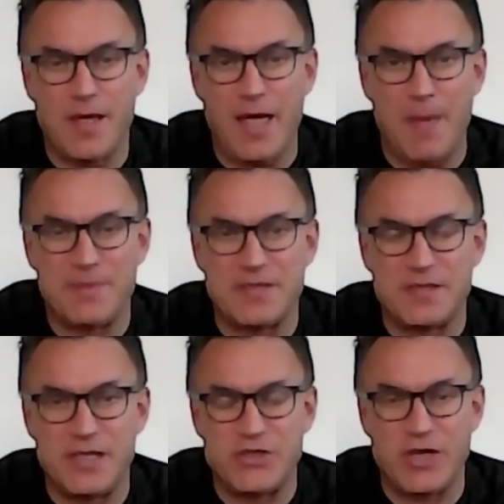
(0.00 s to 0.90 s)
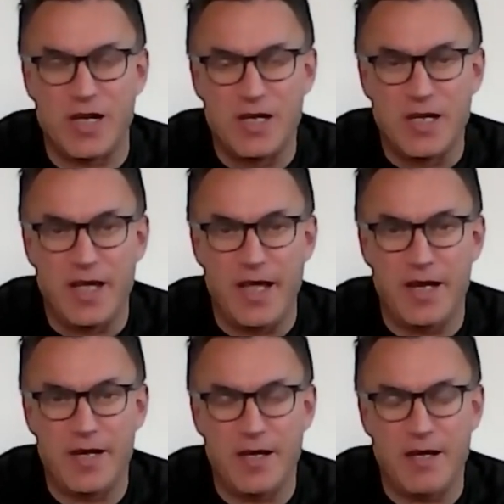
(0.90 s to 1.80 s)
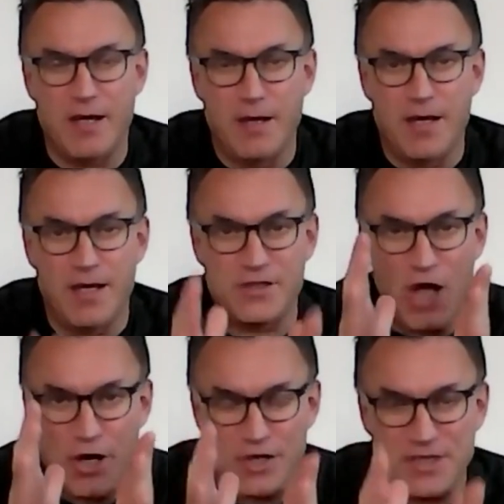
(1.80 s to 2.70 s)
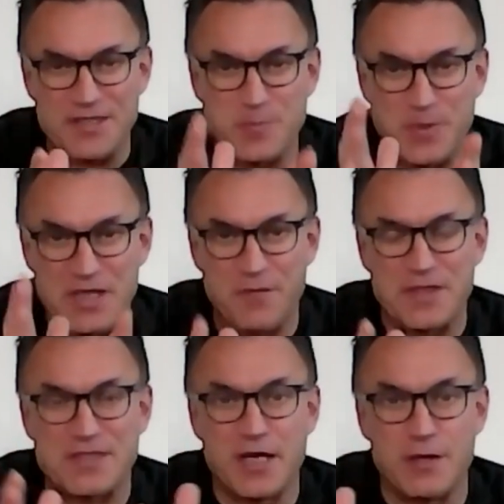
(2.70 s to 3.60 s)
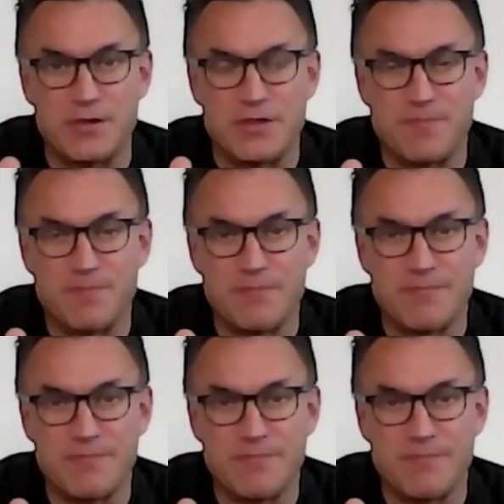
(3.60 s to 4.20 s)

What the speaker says: am as a teacher, in targeting specific skills,